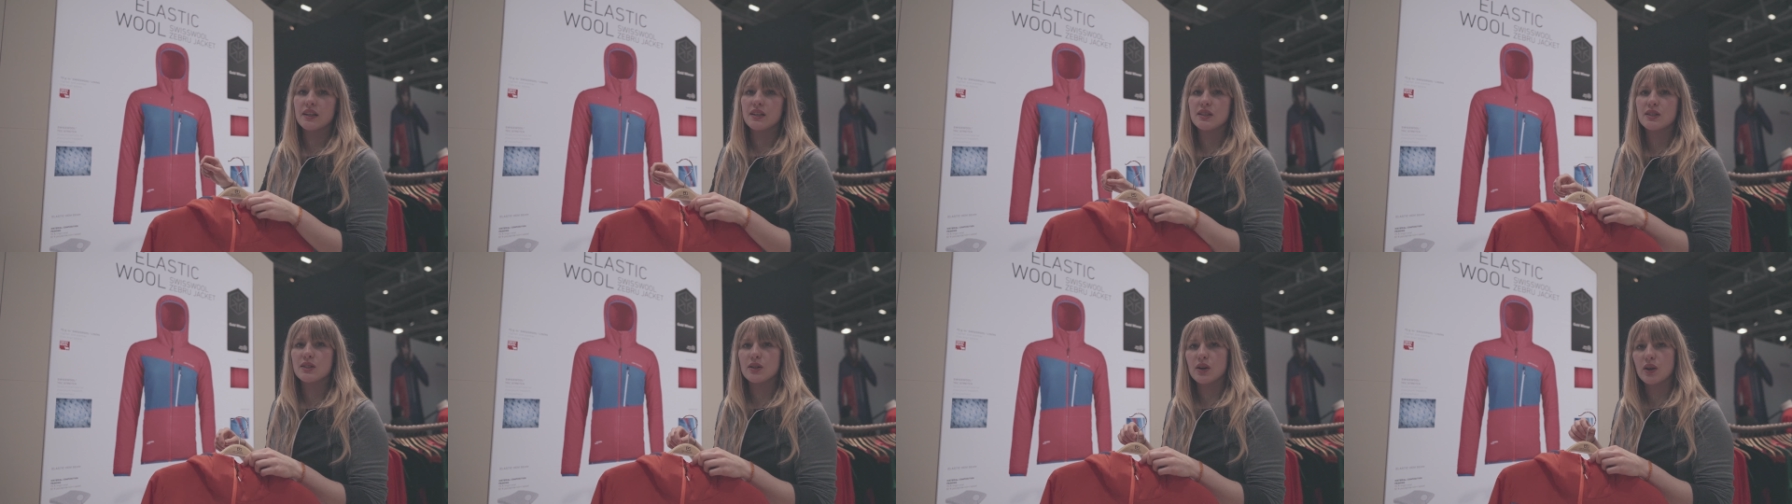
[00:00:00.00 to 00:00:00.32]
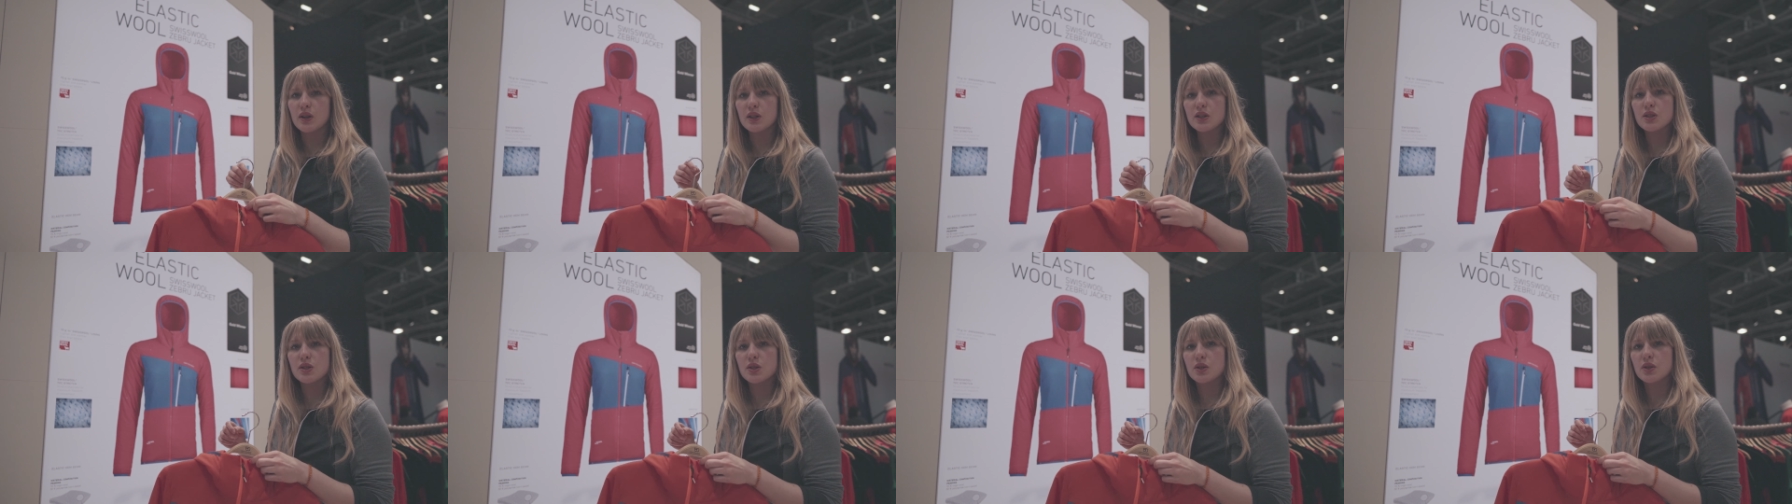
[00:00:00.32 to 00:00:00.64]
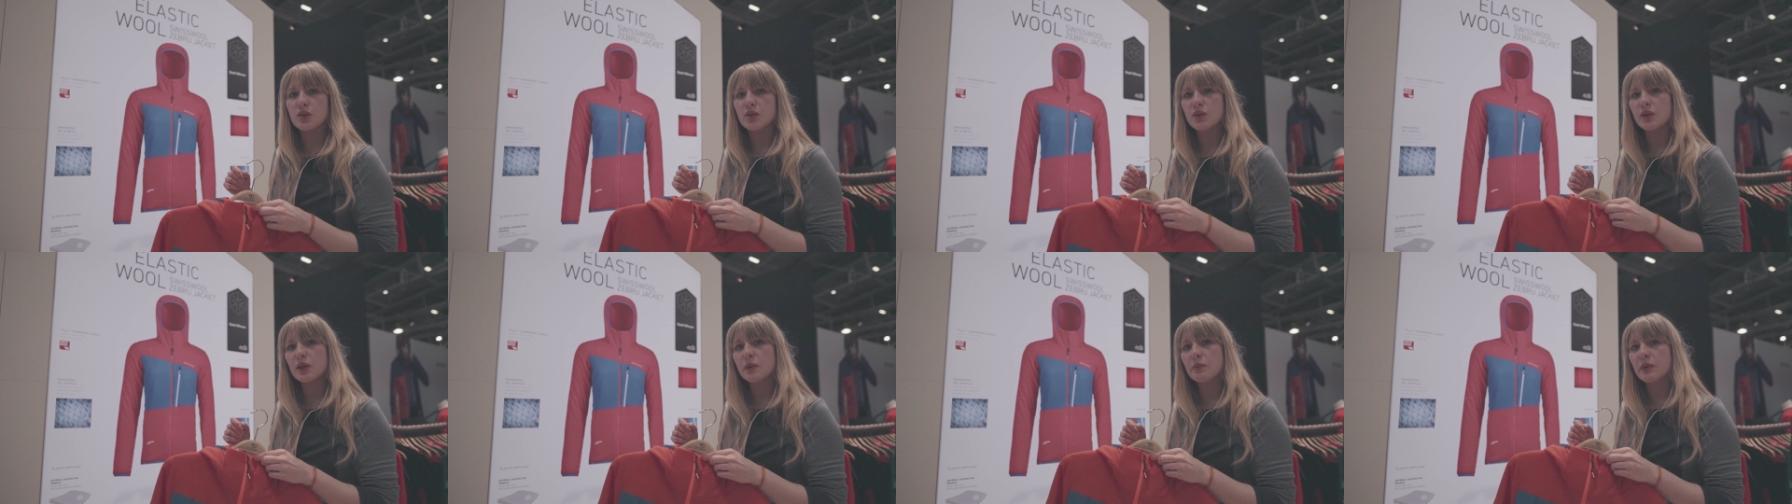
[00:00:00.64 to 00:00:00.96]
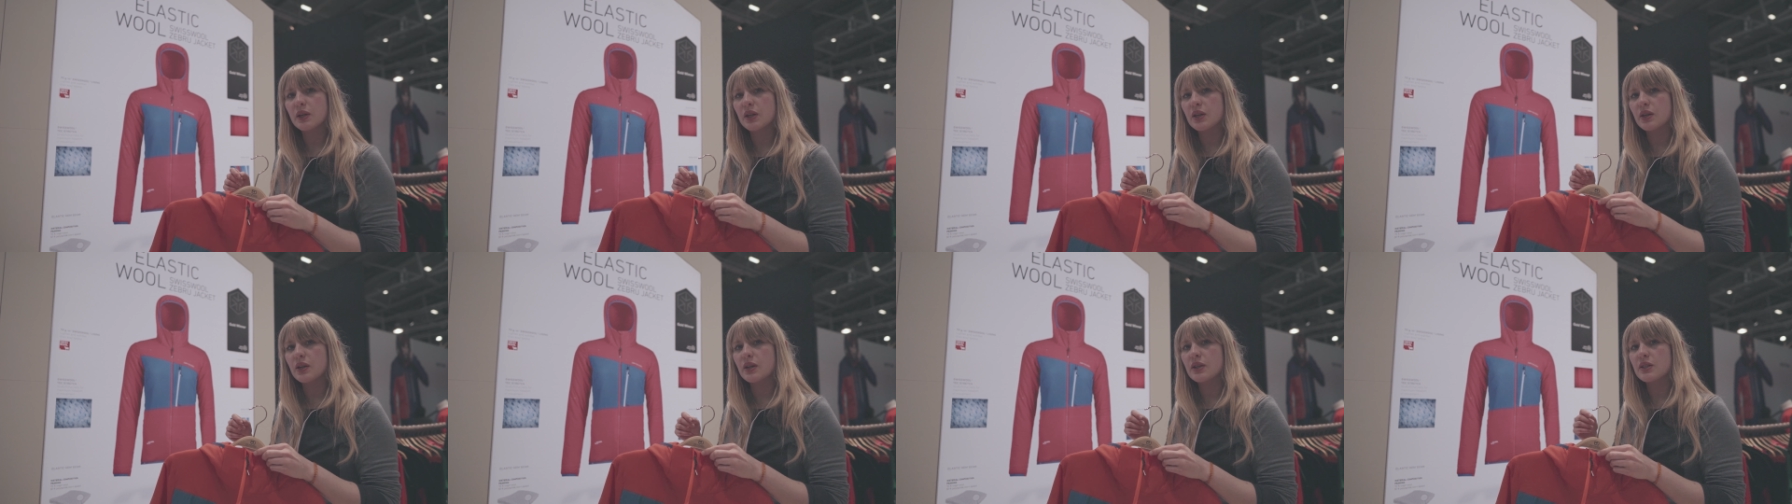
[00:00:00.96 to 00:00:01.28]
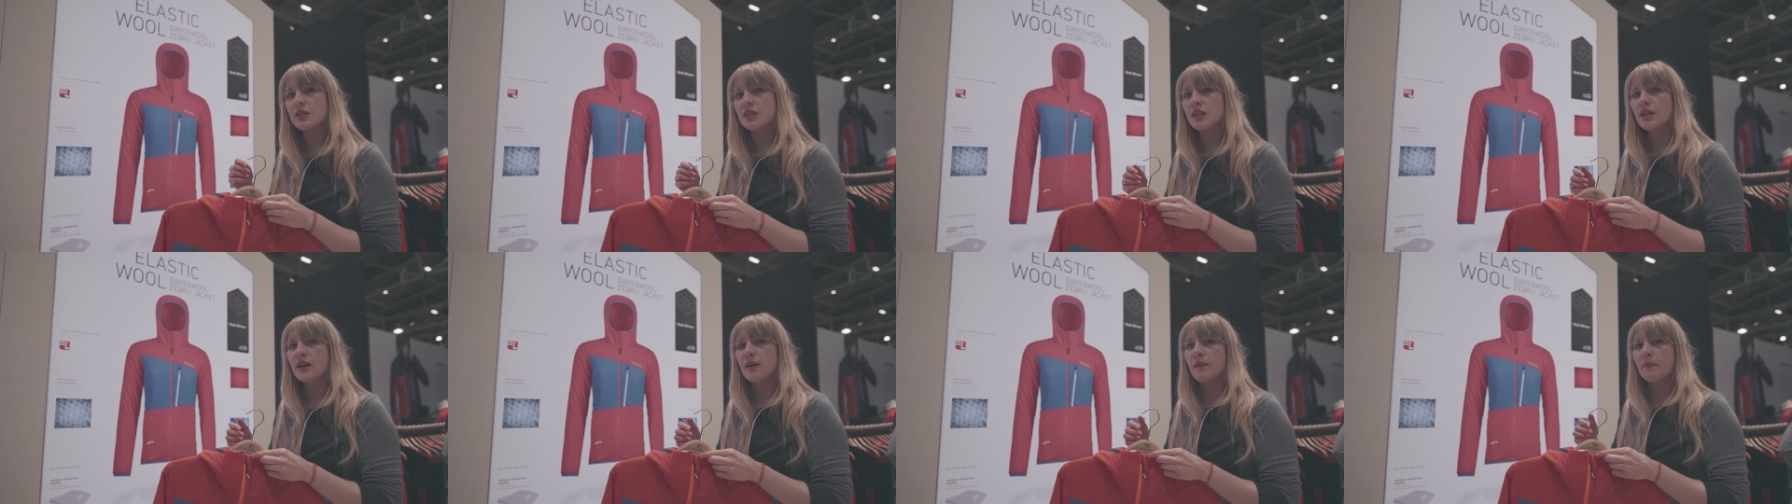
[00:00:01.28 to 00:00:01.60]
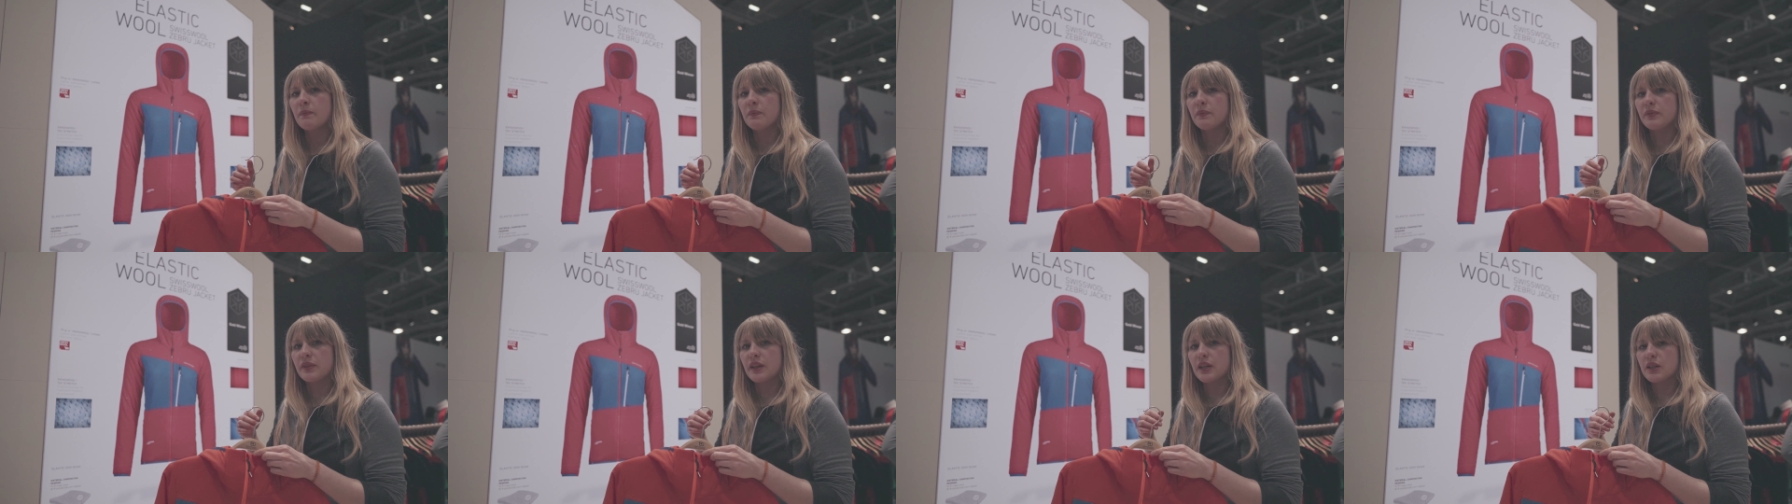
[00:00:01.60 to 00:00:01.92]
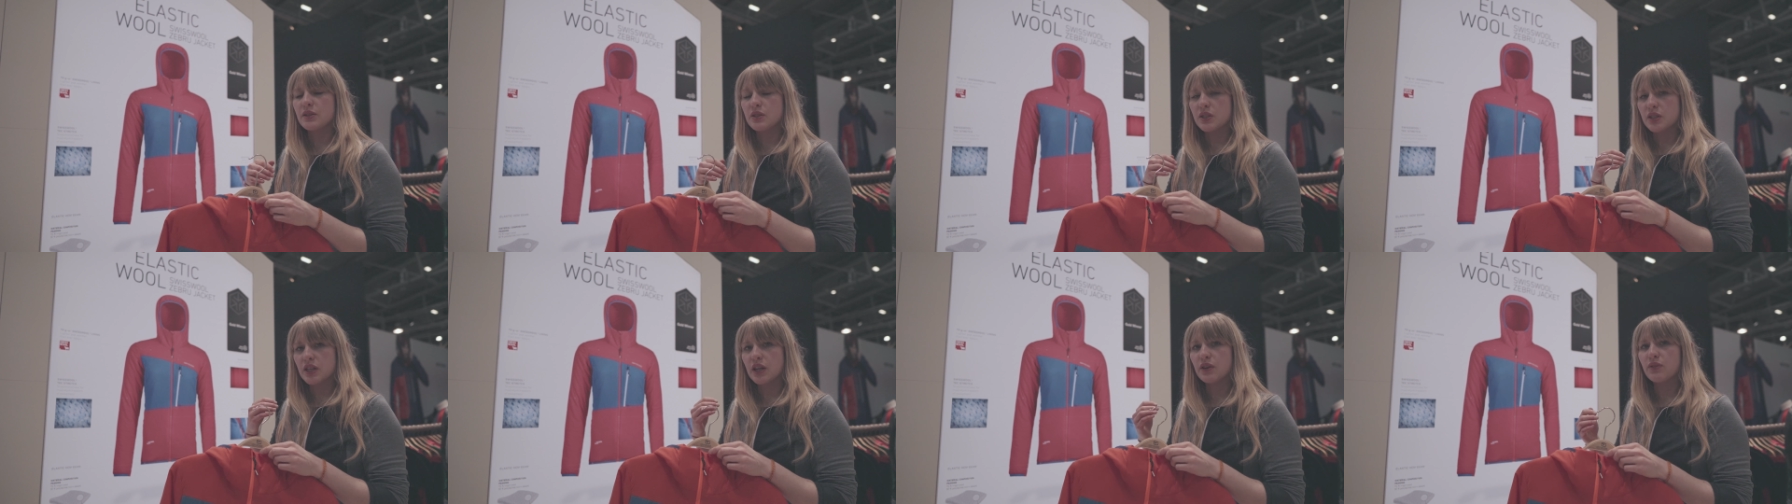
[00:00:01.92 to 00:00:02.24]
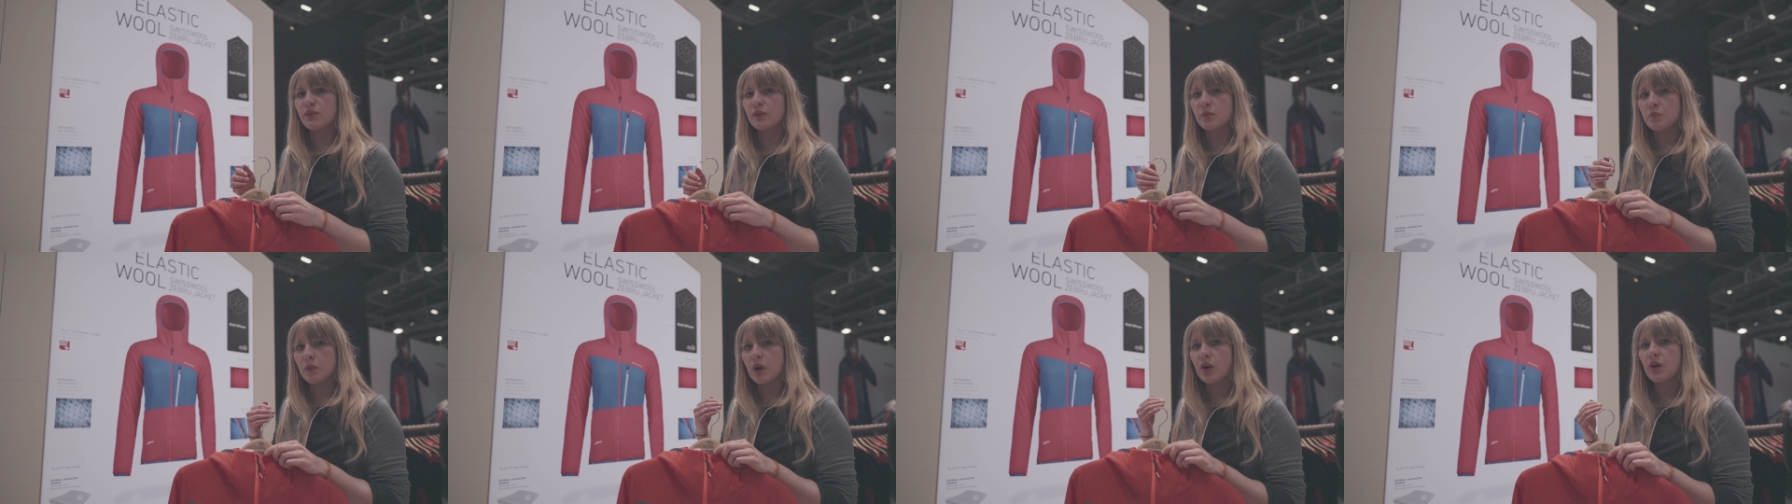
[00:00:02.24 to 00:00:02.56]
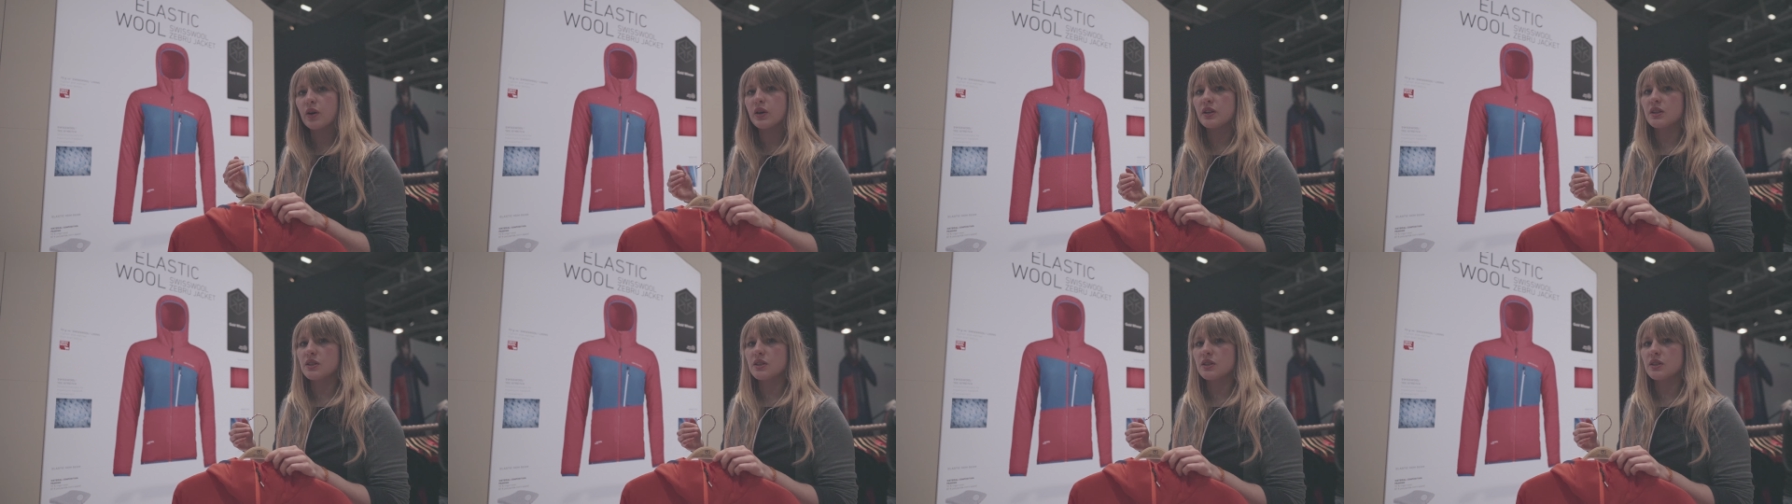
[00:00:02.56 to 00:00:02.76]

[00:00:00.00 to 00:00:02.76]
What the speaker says: it's also cool because there's even more